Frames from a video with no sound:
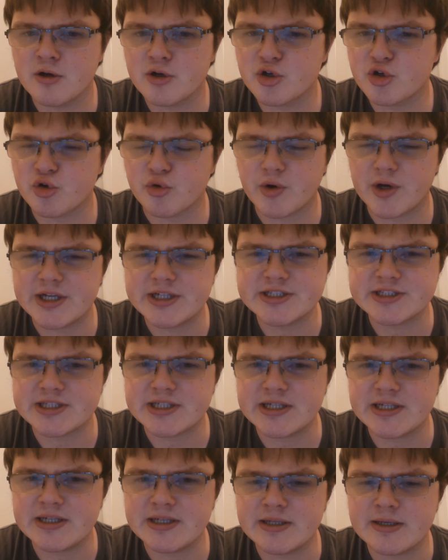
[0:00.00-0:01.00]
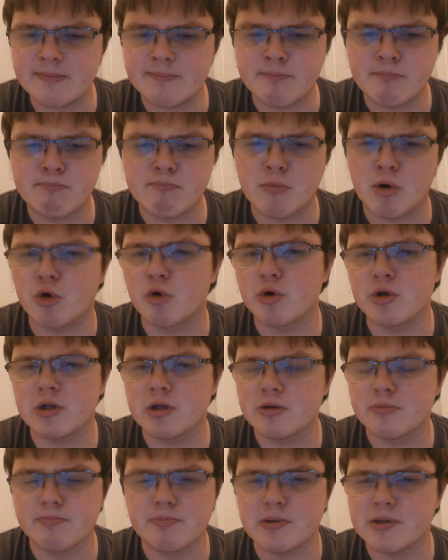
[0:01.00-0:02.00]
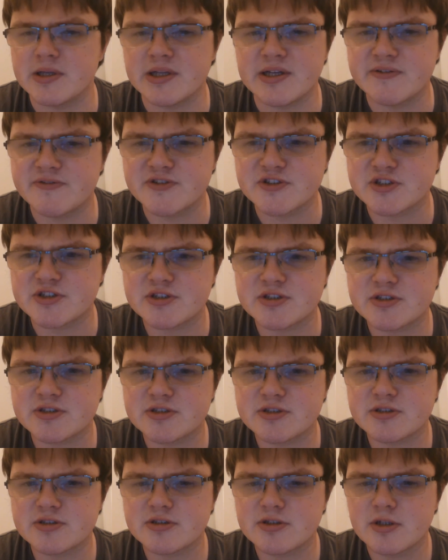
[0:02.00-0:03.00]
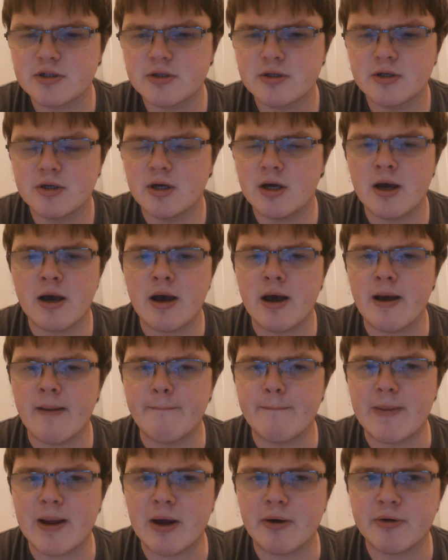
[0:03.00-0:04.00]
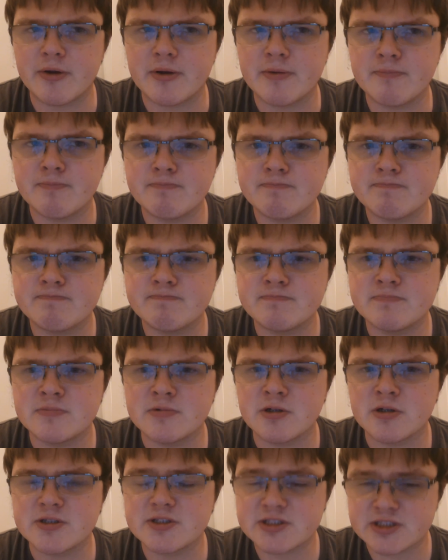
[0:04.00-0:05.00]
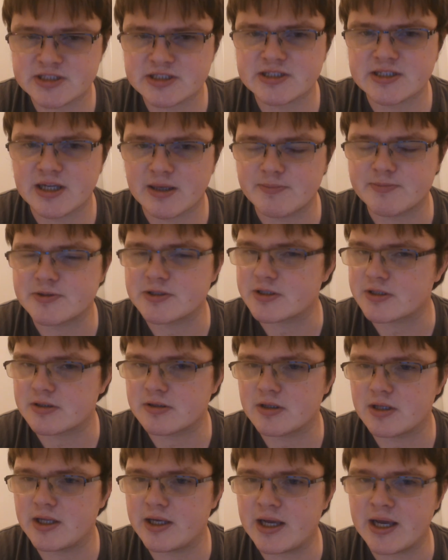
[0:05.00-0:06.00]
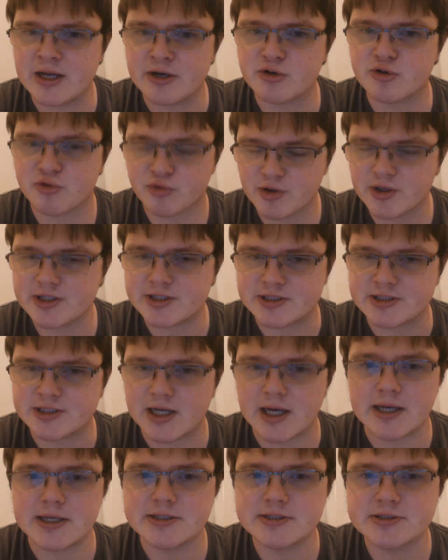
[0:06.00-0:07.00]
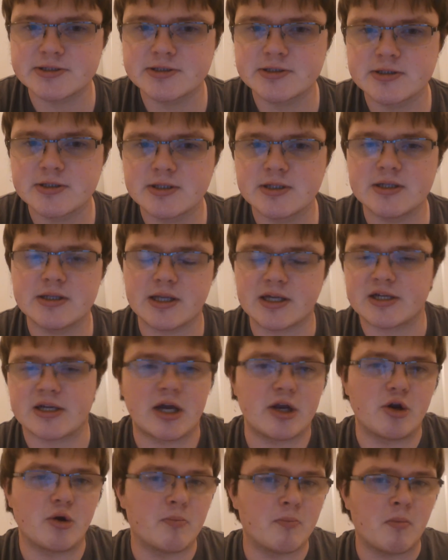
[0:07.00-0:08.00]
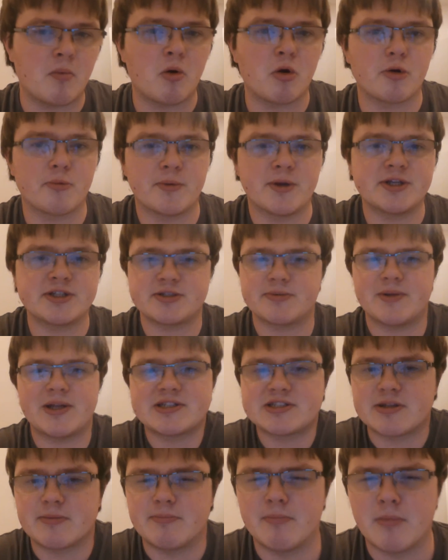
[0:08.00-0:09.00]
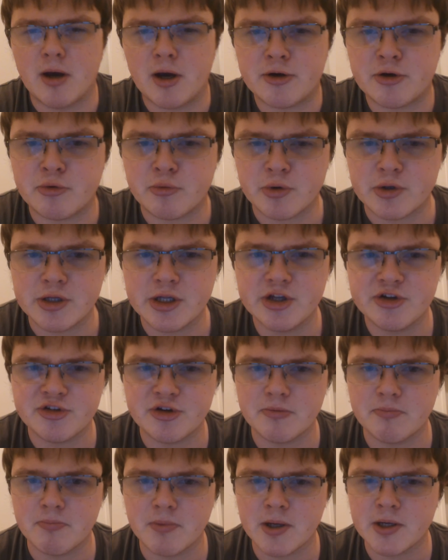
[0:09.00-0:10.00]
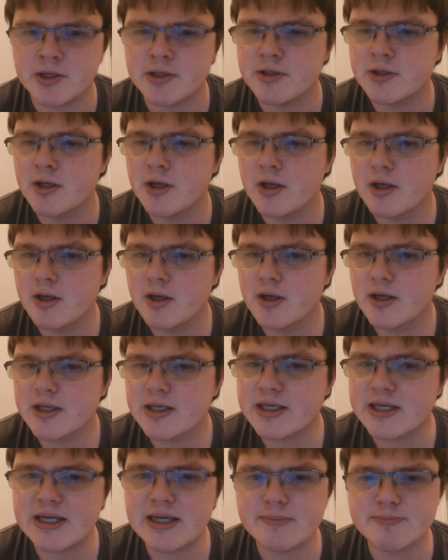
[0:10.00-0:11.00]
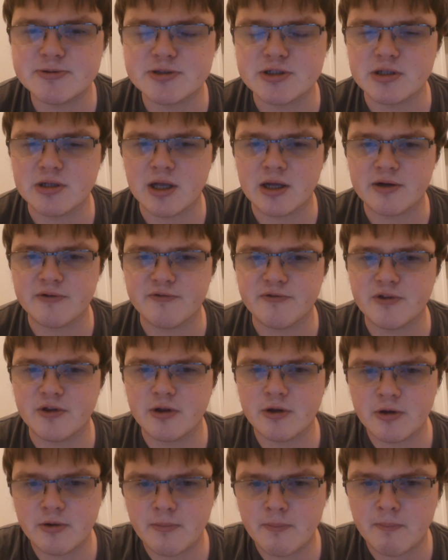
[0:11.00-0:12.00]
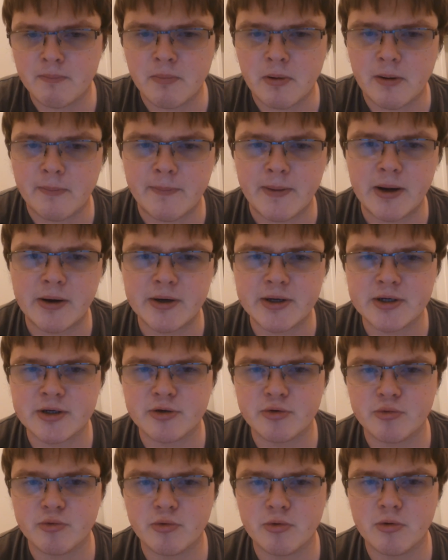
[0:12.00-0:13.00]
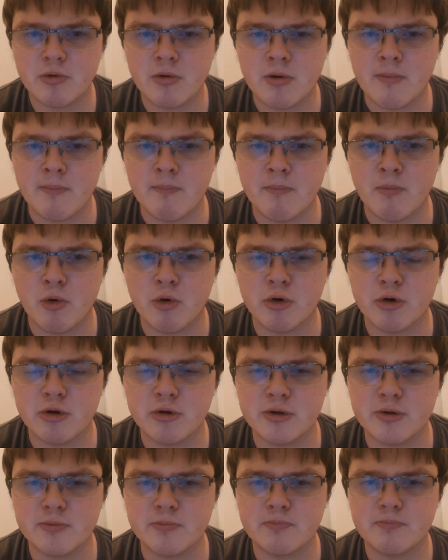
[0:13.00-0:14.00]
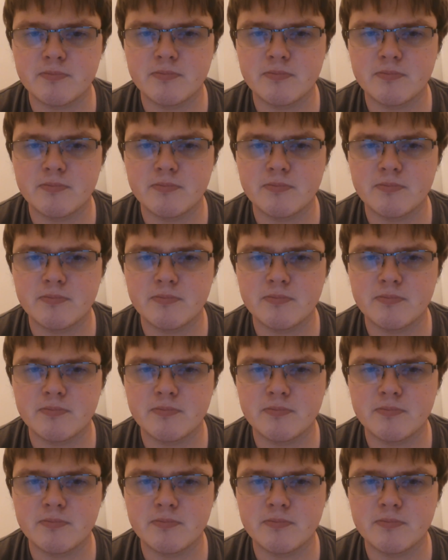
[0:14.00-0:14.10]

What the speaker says: crazy moral beliefs about it skeptically and criticized. Like, I know Mormonism, that's a modern religion, but it keeps a lot of the barbaric moral